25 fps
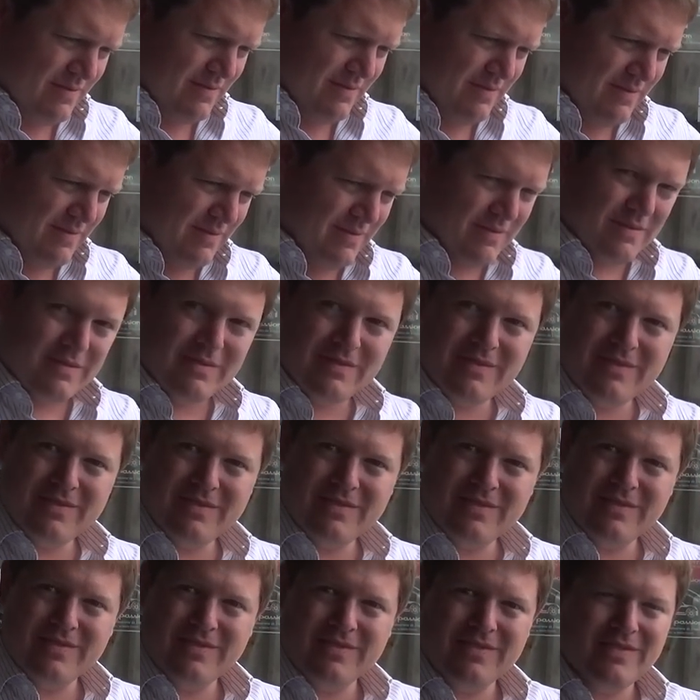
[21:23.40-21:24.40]
the,
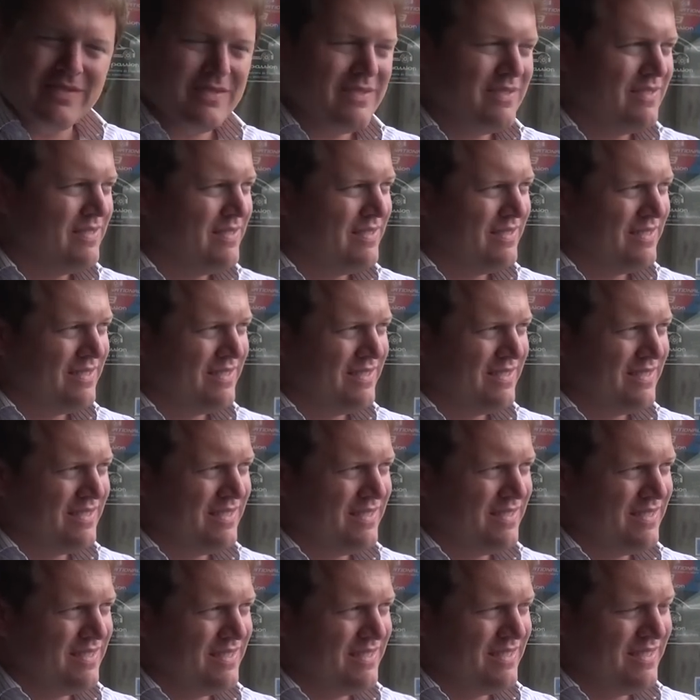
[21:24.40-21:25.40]
quite the selection of
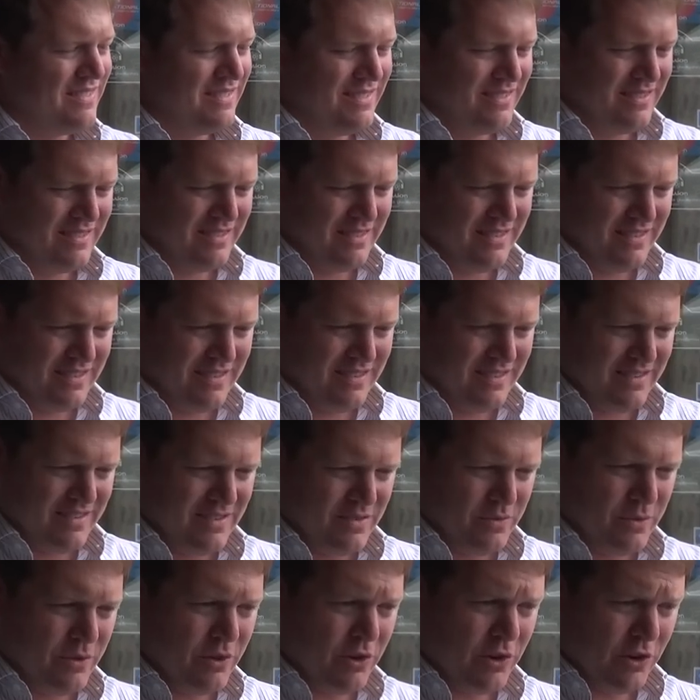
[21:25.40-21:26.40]
parts going on here.
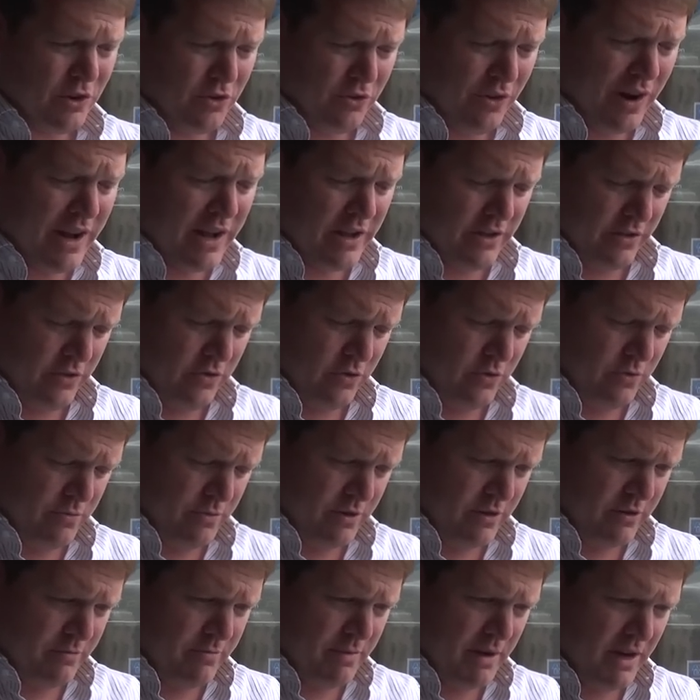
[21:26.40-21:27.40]
We've got a great
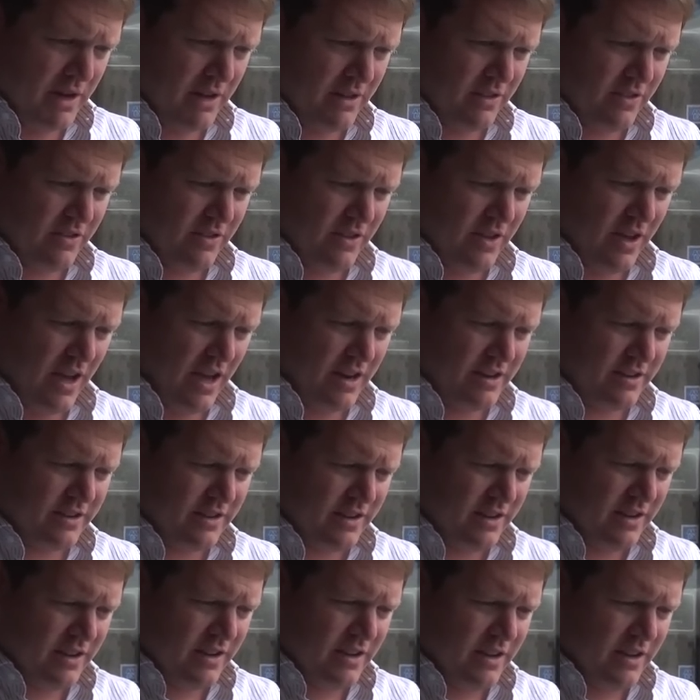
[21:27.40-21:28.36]
assortment of parts. And yeah